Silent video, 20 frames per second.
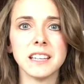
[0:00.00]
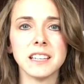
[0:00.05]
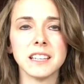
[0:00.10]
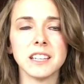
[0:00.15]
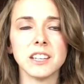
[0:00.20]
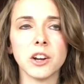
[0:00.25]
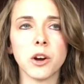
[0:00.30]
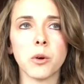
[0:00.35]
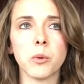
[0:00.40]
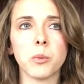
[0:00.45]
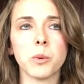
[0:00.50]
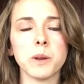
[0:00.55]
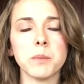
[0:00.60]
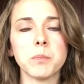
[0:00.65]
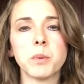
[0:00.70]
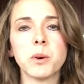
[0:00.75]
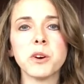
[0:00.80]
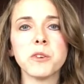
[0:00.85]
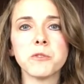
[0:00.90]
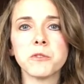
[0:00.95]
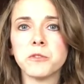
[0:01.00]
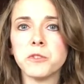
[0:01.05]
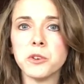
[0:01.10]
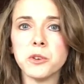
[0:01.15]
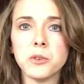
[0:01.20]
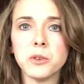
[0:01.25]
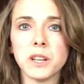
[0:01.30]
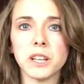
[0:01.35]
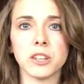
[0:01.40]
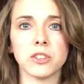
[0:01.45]
You know, we put
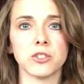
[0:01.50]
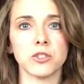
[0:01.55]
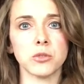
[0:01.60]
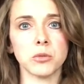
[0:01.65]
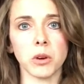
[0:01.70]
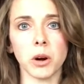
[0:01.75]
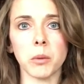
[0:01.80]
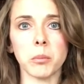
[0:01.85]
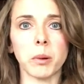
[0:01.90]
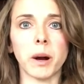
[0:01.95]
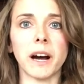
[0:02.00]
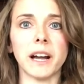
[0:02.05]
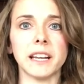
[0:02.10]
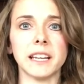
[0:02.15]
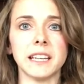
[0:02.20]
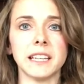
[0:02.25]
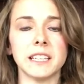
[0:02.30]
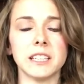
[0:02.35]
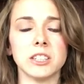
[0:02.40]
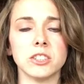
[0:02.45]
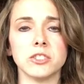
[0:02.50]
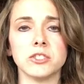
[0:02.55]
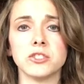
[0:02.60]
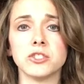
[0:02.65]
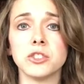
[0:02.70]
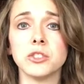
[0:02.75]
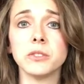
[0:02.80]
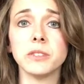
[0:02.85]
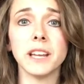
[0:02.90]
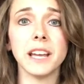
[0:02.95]
food into our body
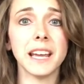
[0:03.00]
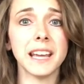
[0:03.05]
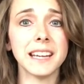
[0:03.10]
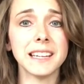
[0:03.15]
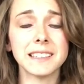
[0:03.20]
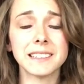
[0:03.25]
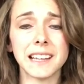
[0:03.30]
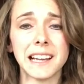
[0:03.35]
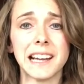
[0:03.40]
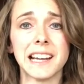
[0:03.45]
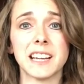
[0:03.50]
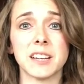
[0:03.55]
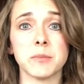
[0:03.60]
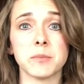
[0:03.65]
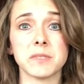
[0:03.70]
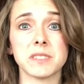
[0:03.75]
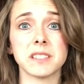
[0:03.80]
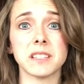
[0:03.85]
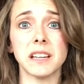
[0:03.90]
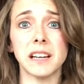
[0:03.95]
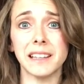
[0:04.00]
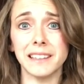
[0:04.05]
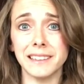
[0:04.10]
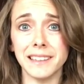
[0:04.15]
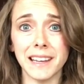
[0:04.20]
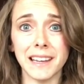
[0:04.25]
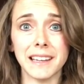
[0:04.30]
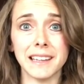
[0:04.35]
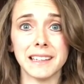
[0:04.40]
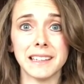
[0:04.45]
2 to 8 times a
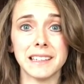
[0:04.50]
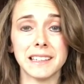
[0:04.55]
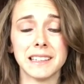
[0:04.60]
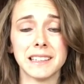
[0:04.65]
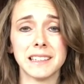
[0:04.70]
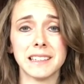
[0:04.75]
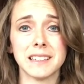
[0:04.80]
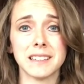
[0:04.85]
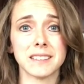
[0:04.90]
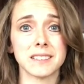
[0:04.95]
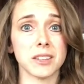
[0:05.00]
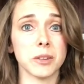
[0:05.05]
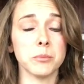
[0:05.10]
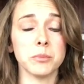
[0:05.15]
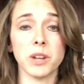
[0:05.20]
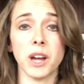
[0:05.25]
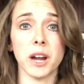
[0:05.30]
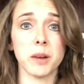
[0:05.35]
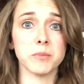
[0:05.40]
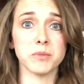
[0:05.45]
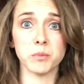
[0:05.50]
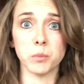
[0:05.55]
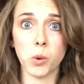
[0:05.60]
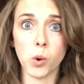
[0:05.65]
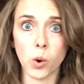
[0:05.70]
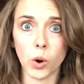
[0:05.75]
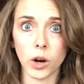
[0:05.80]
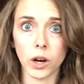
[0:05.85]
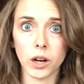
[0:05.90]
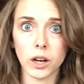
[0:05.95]
day, sometimes
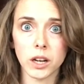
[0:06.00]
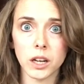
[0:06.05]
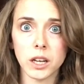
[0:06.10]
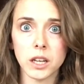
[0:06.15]
more.